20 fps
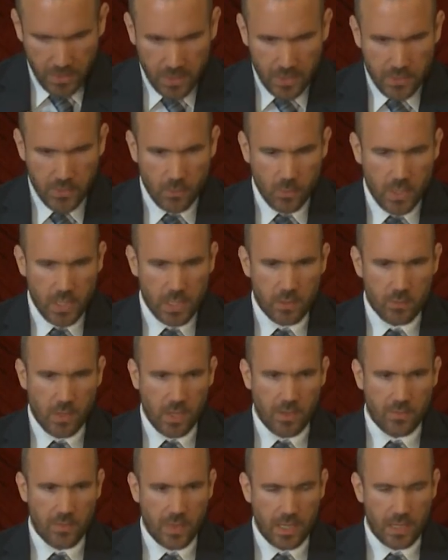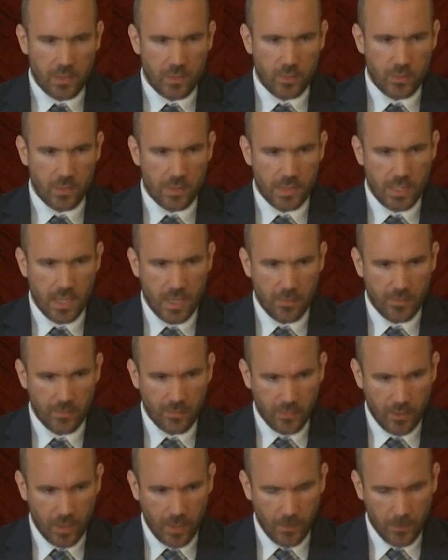So where do our values come
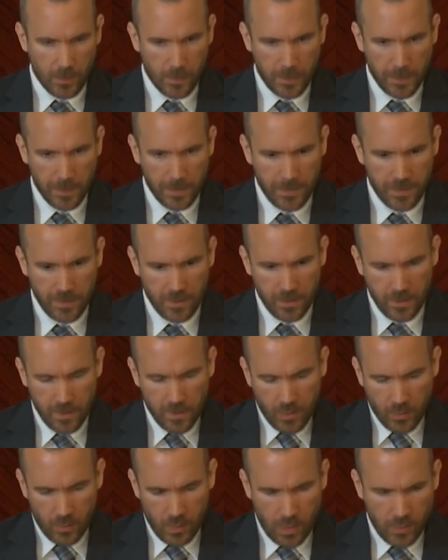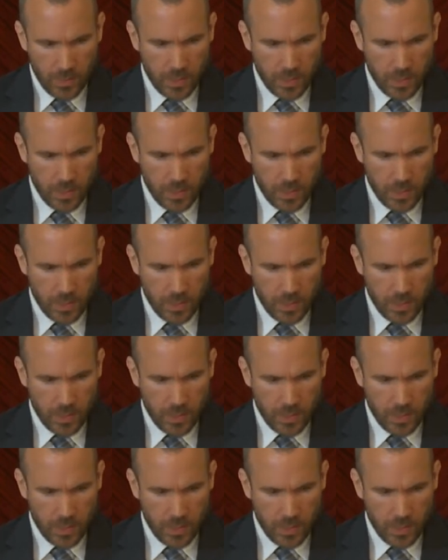from? Well,